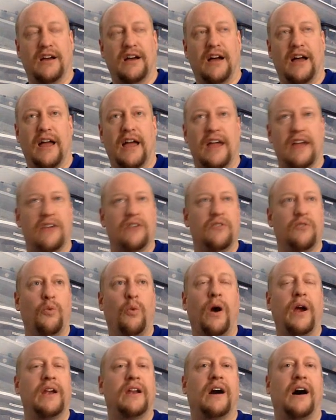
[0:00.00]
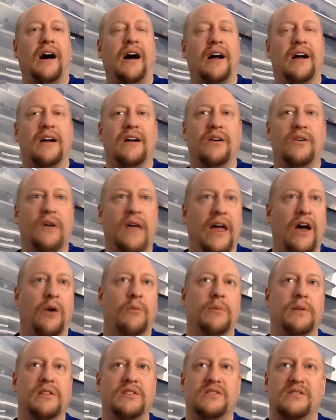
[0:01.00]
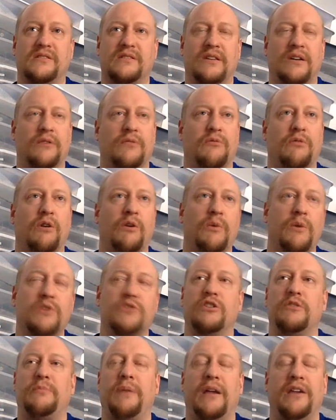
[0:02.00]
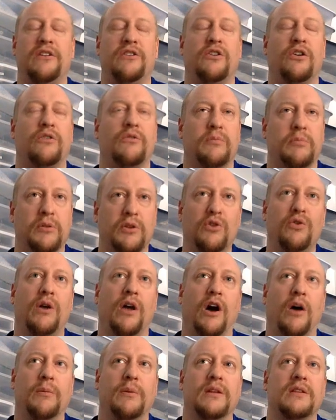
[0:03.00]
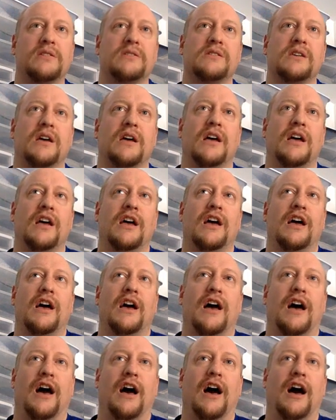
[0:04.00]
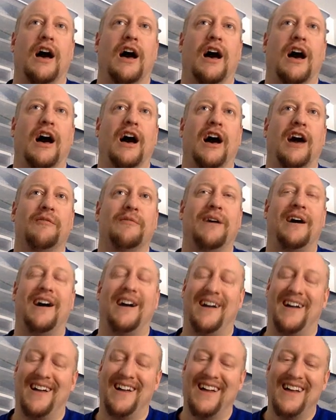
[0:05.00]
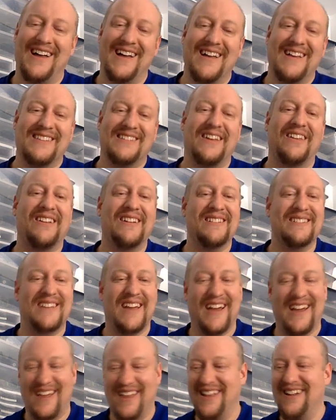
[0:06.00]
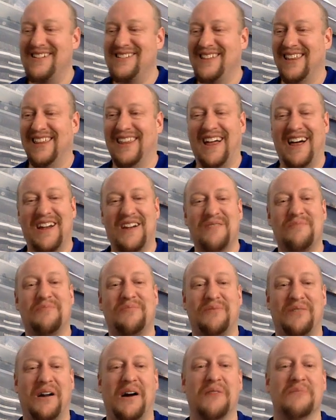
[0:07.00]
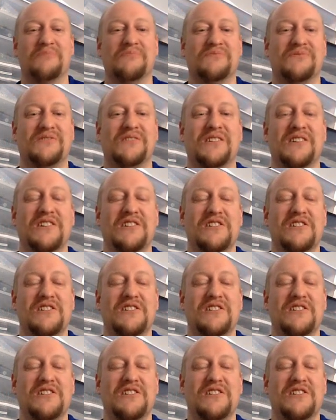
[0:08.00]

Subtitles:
I had white helmets that were originally painted over blue helmets. So there's a lot of problems